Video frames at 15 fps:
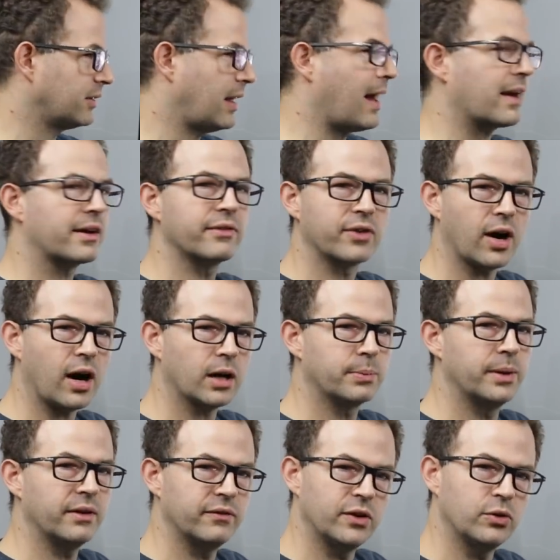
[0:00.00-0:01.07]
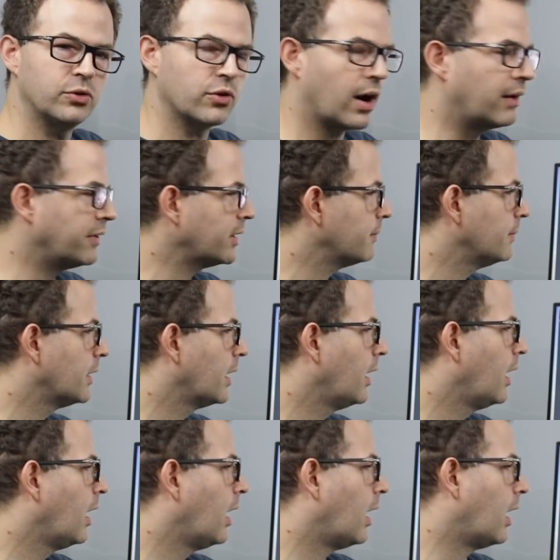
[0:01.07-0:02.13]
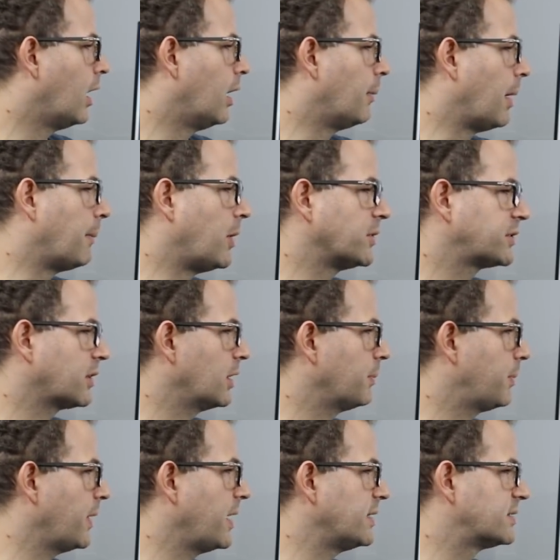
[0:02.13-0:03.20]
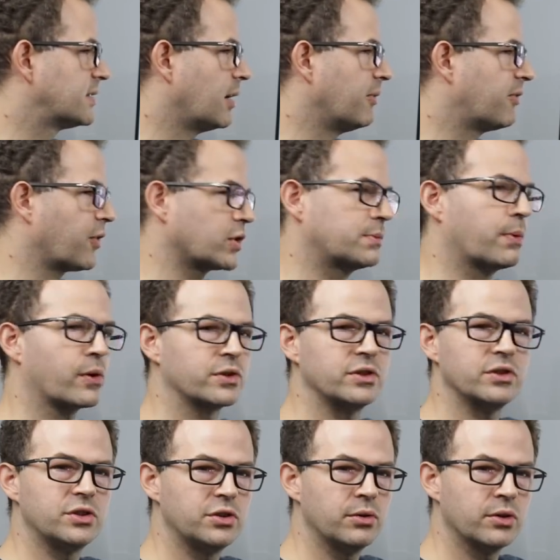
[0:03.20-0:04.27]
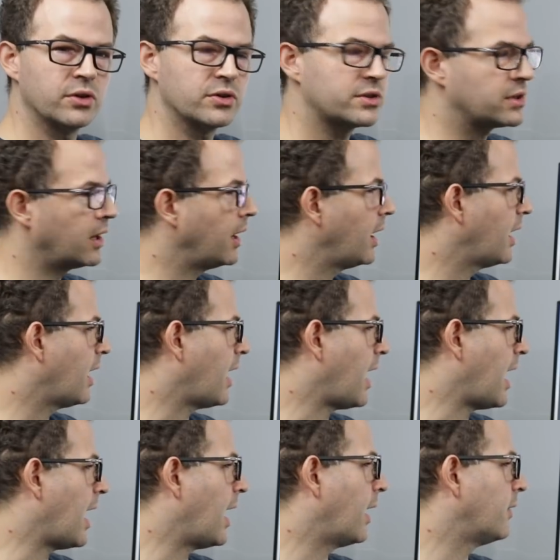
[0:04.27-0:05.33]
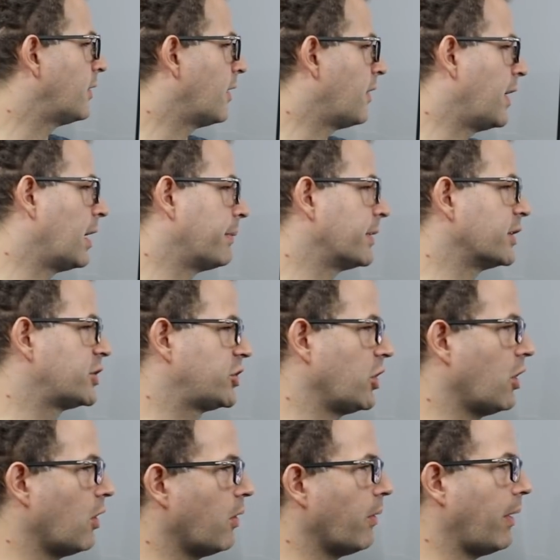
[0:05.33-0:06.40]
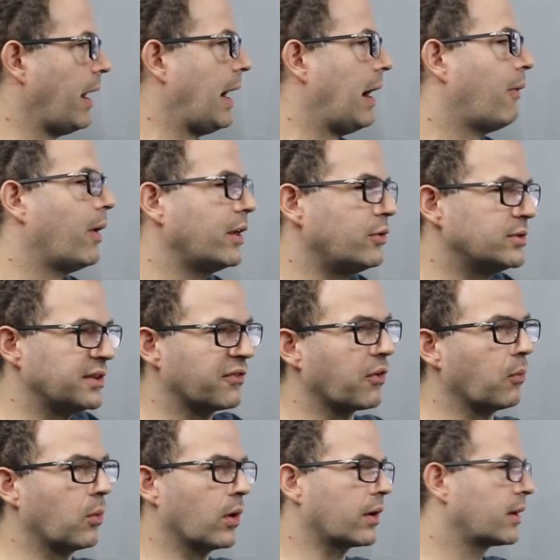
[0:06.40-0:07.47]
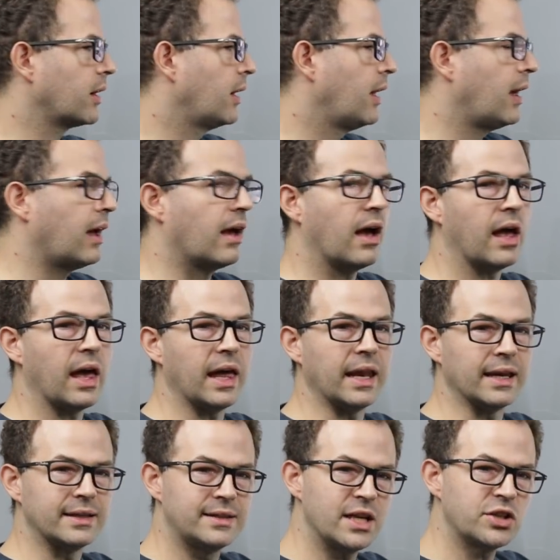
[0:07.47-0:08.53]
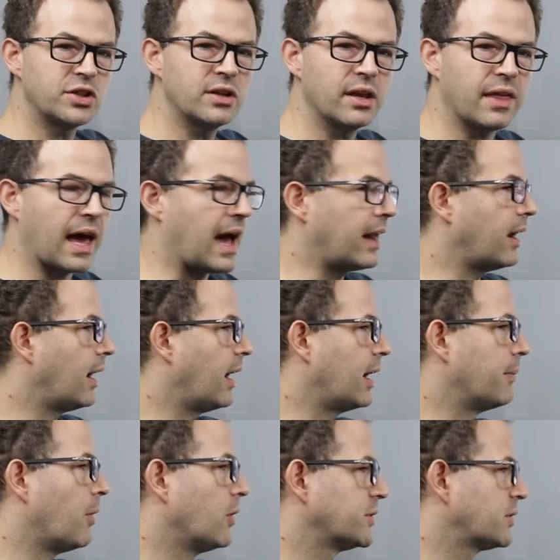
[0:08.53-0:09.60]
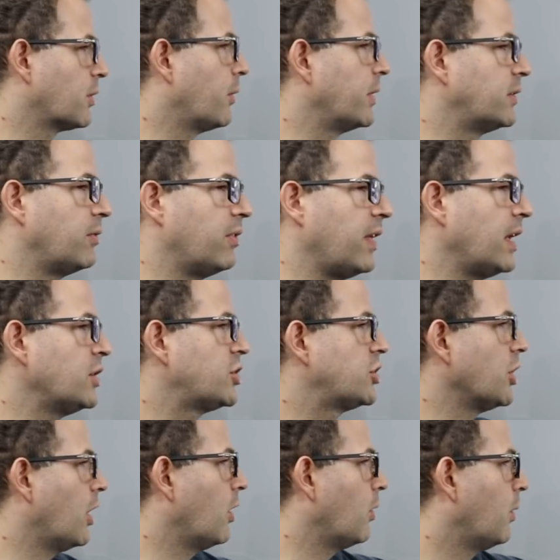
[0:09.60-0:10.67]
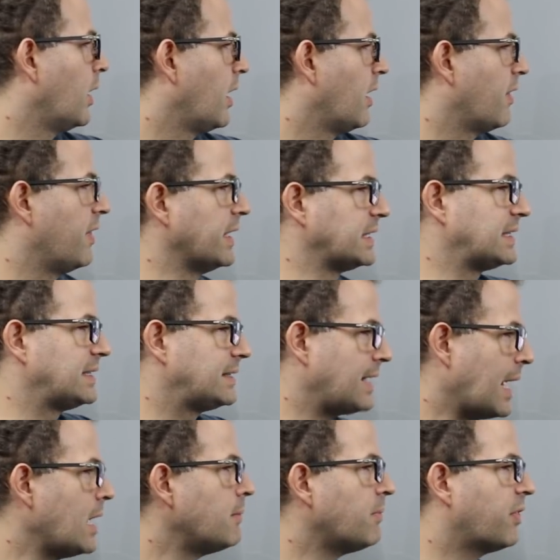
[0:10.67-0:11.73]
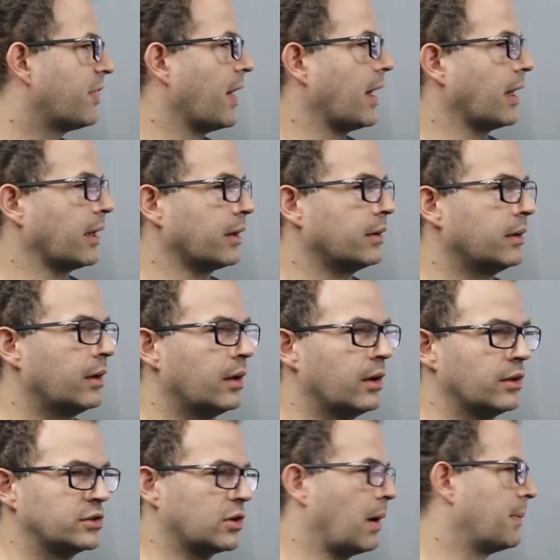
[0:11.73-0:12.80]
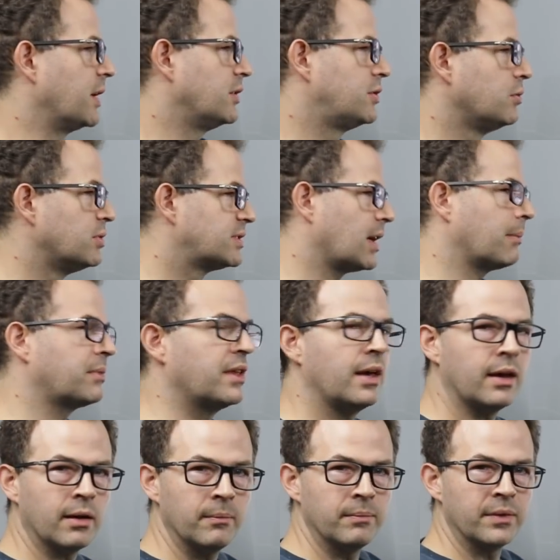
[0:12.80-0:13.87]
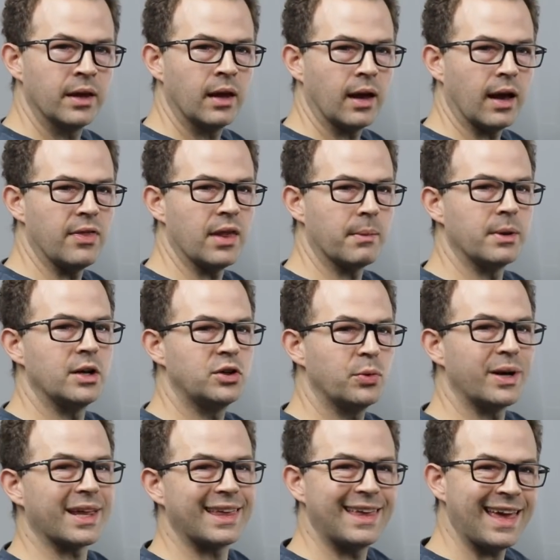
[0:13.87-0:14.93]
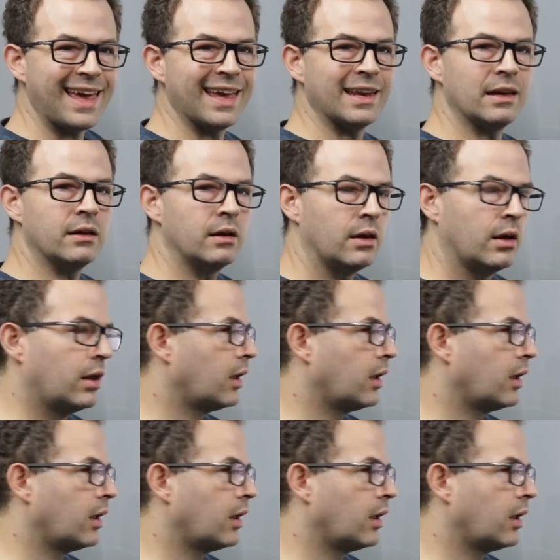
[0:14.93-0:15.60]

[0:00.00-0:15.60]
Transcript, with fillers: the lack of cockpit view driving. Um, I'm also gonna play some first person shooters, and then I'm gonna show how I use it for work. In addition to that, I am also going to then show the same thing. So I'm gonna do something, and then I'm gonna do it again